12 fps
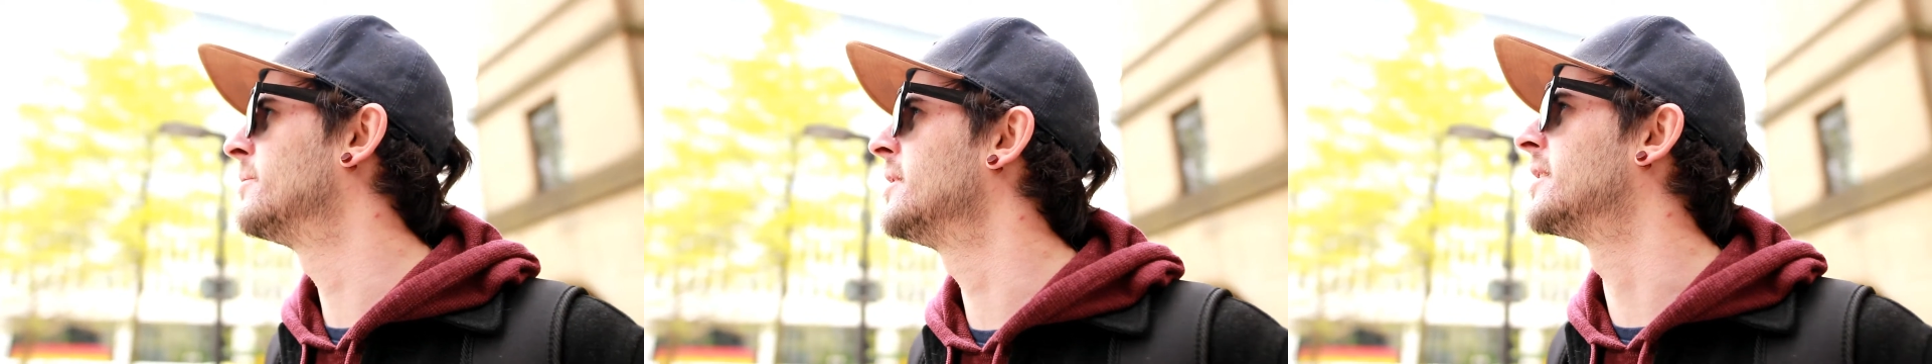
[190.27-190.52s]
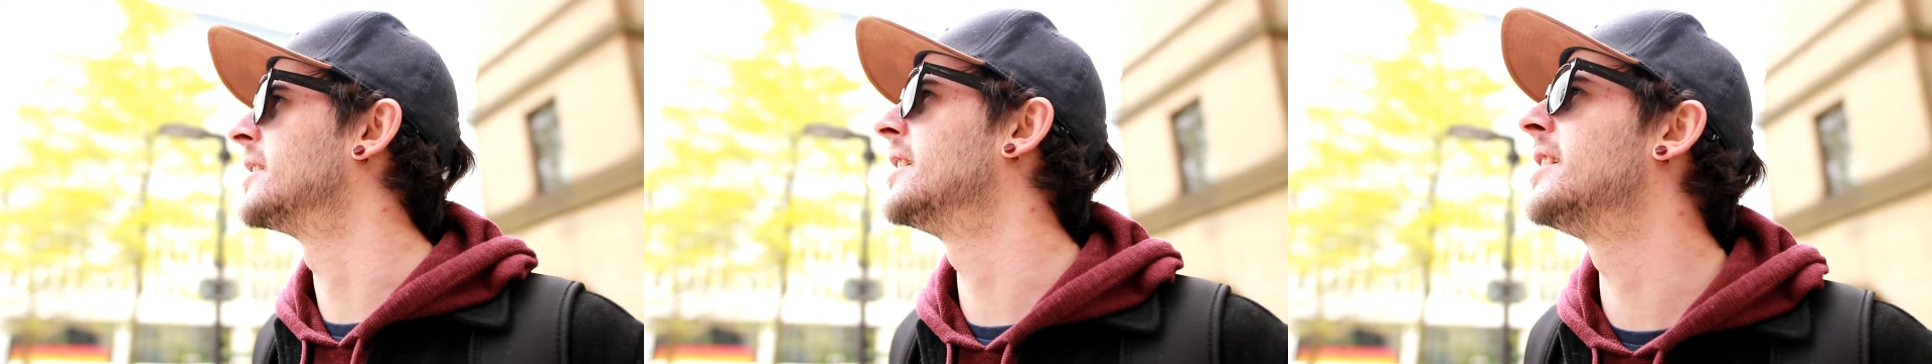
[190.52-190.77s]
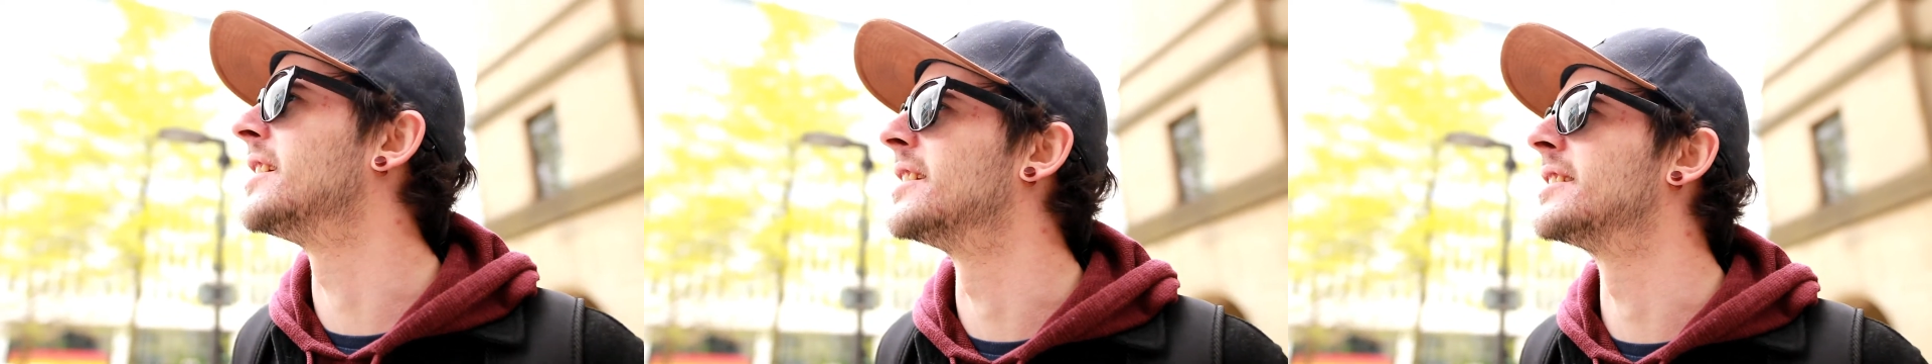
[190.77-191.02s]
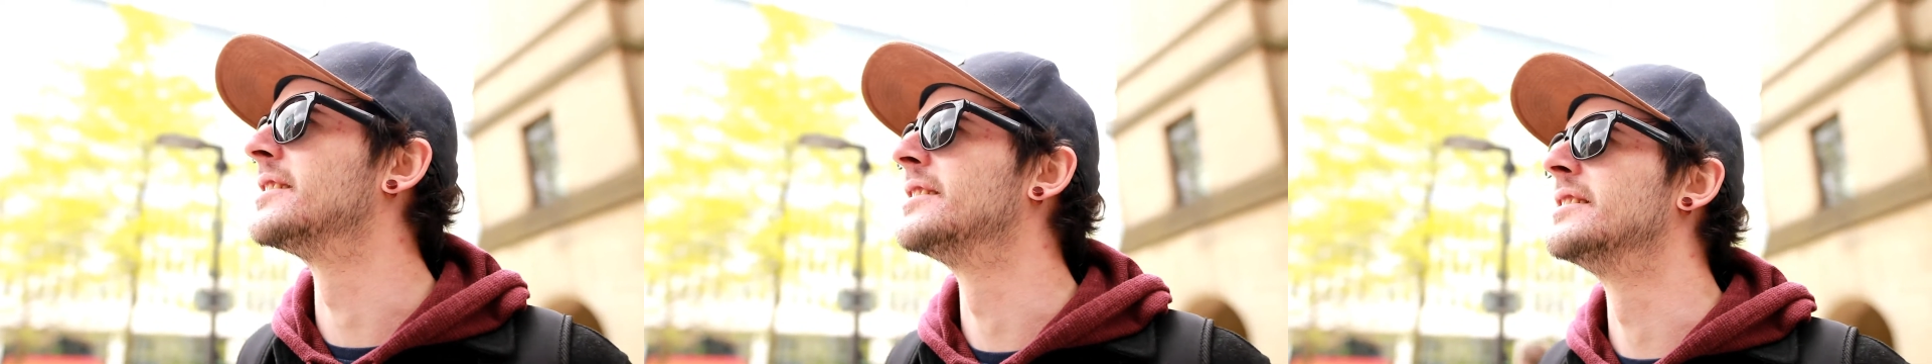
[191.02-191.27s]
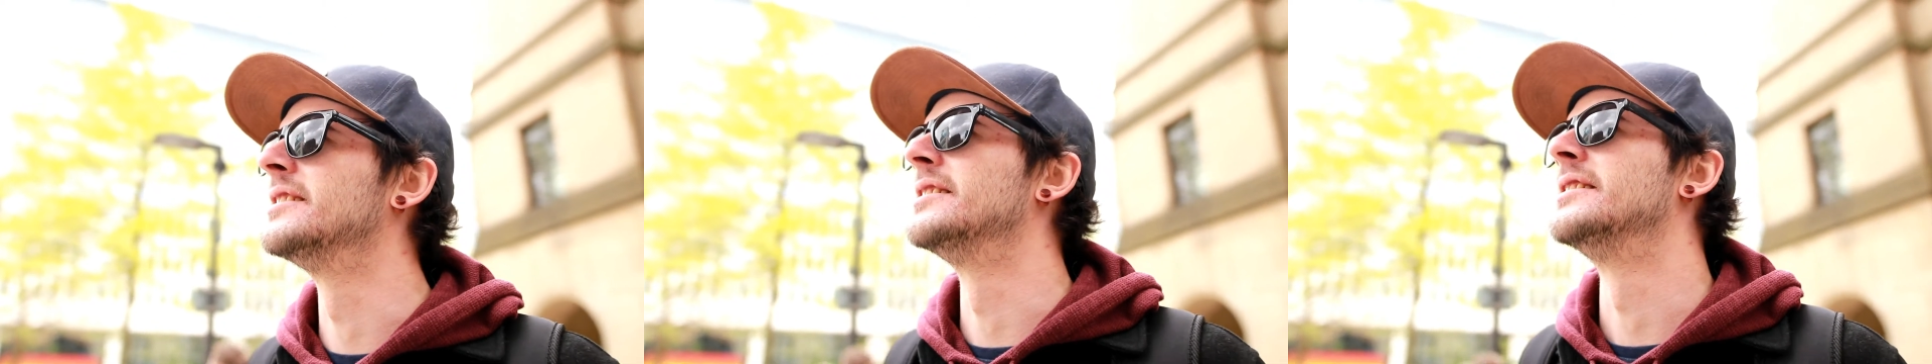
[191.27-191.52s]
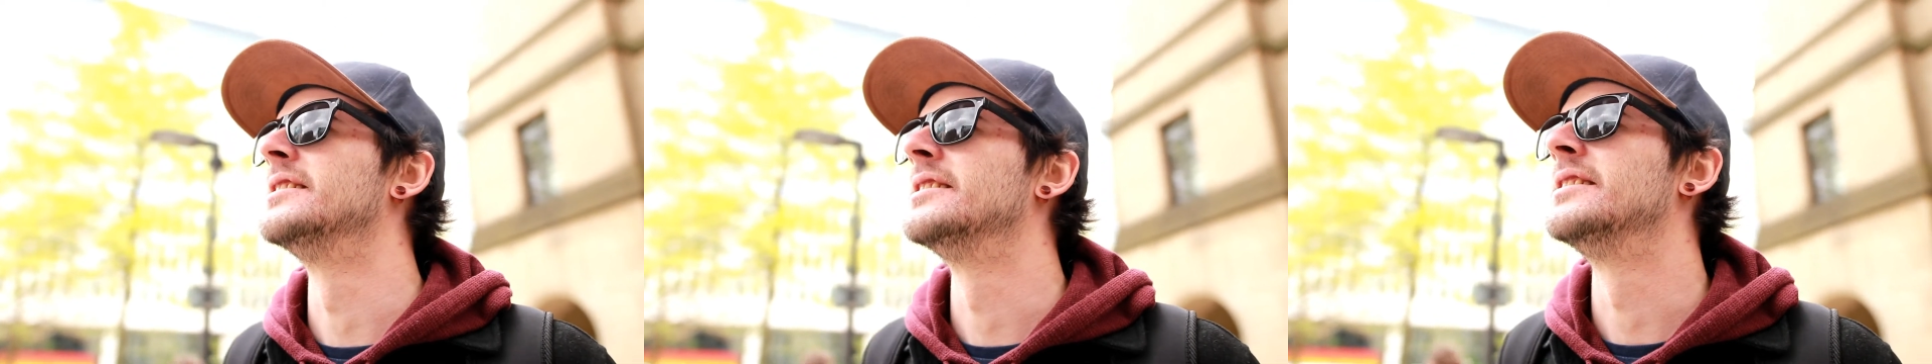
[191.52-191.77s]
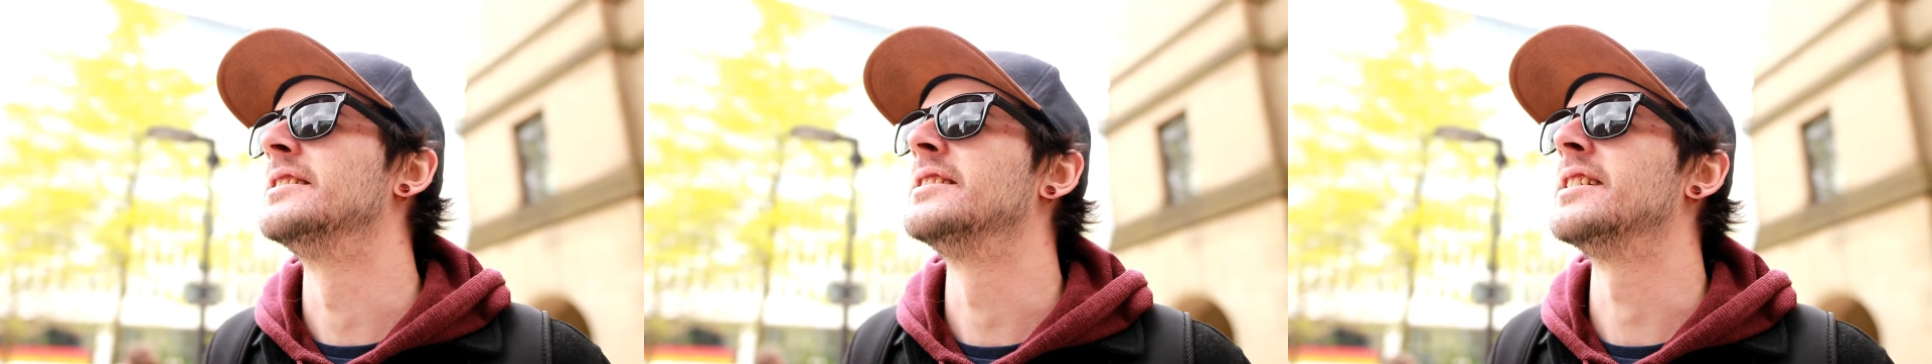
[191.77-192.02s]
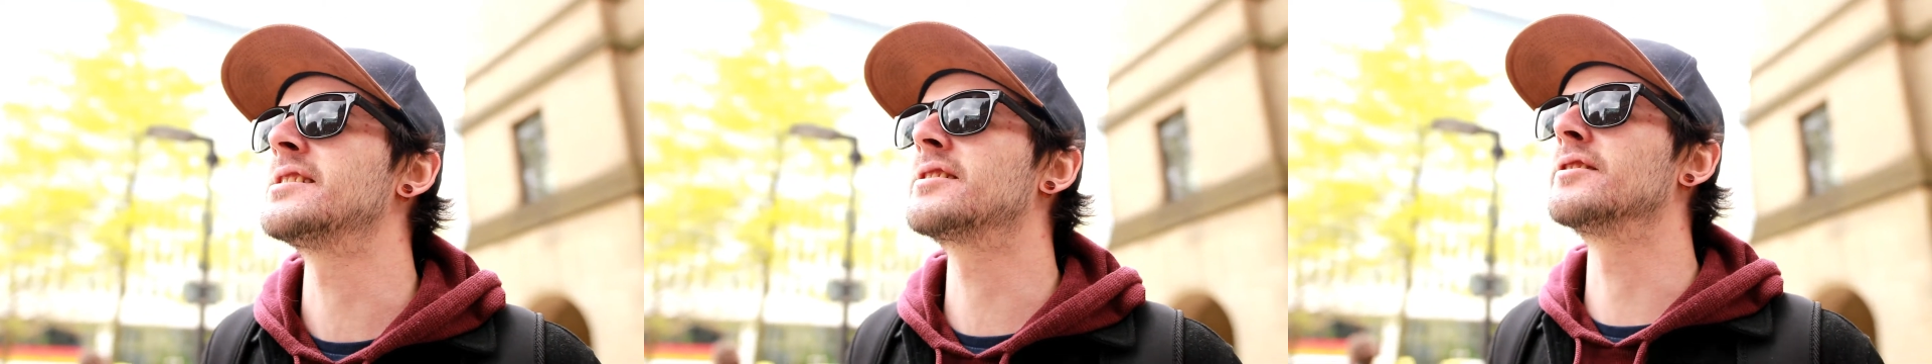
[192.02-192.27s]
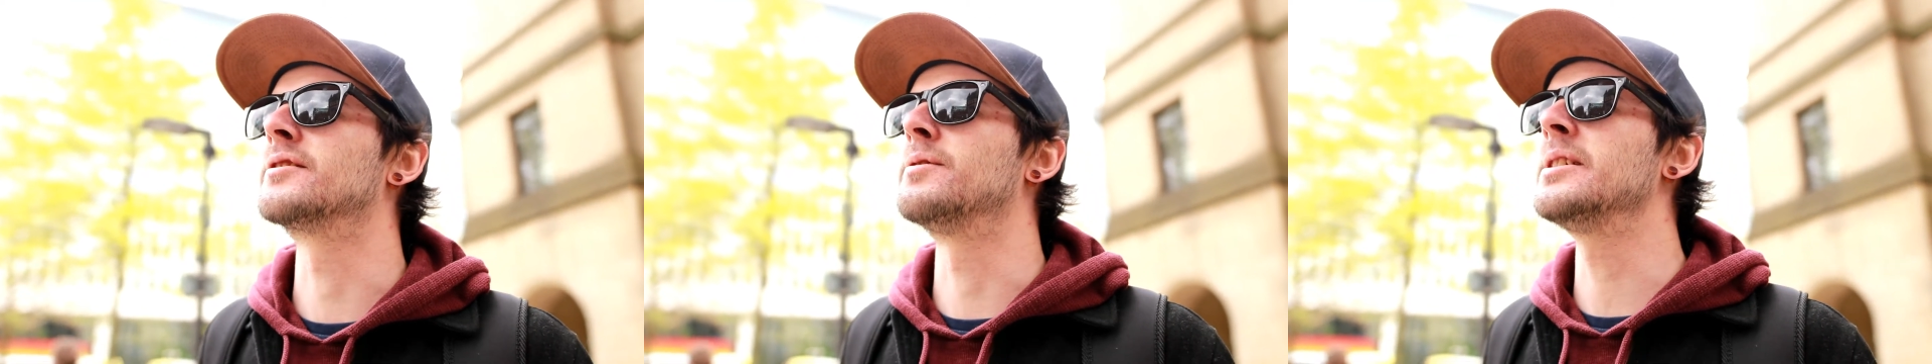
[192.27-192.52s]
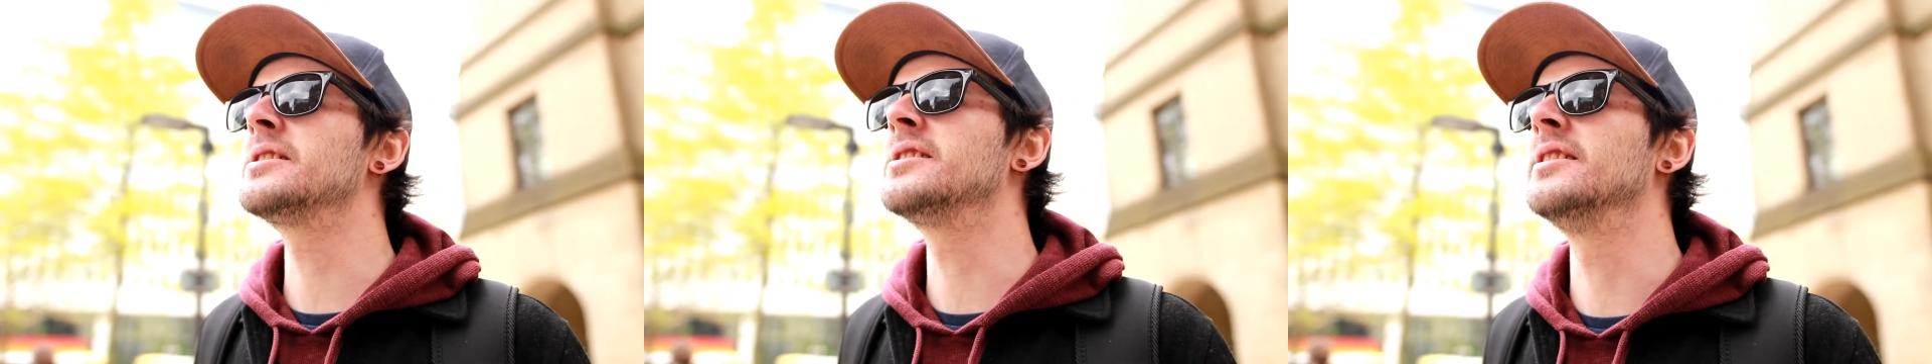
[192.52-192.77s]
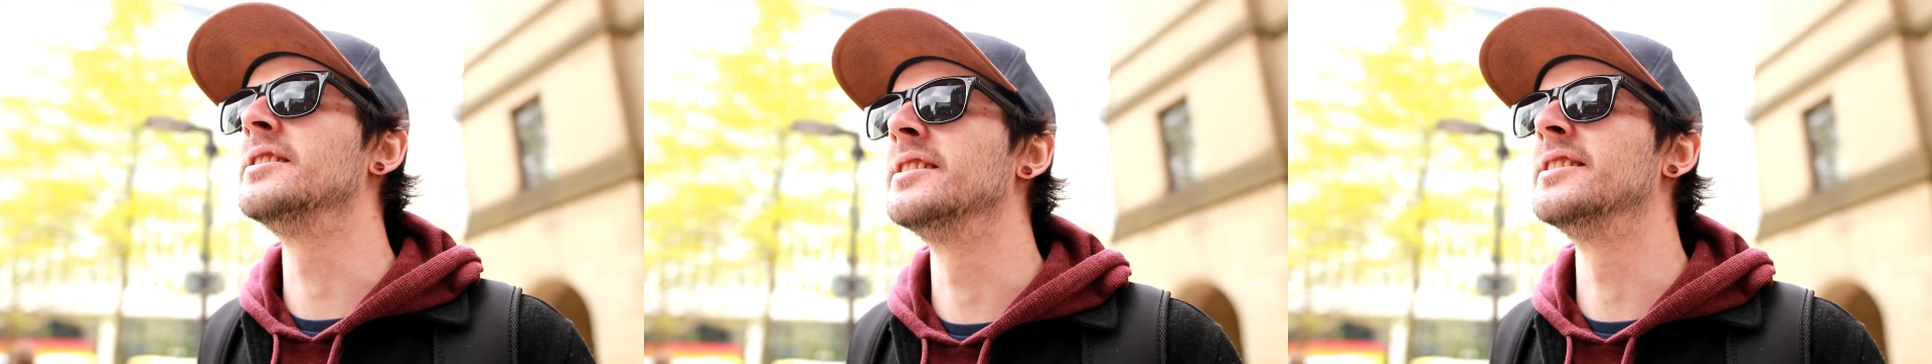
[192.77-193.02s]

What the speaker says: Bloody hell. That's a good question.